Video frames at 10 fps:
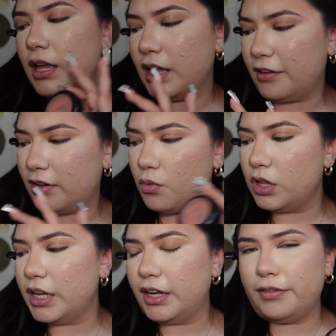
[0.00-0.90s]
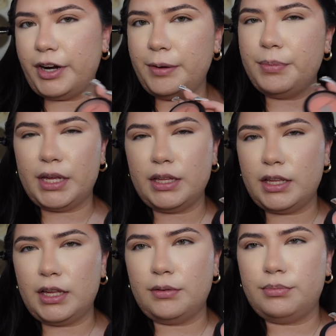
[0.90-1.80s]
if I want like a very
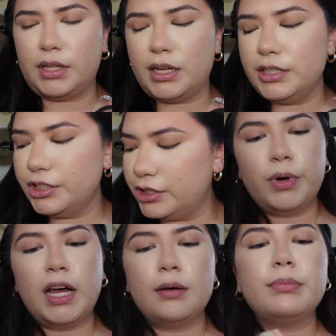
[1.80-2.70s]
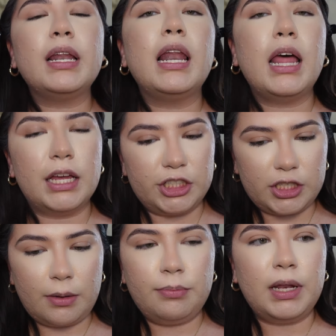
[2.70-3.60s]
pinky blush. We got Blush
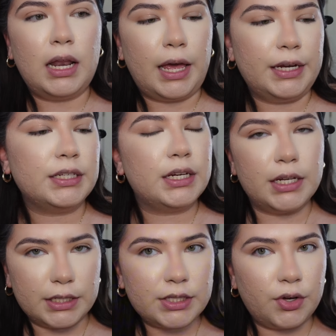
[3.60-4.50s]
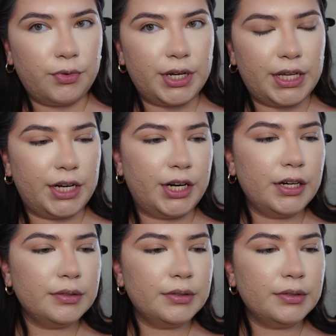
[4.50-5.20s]
Blindness over here.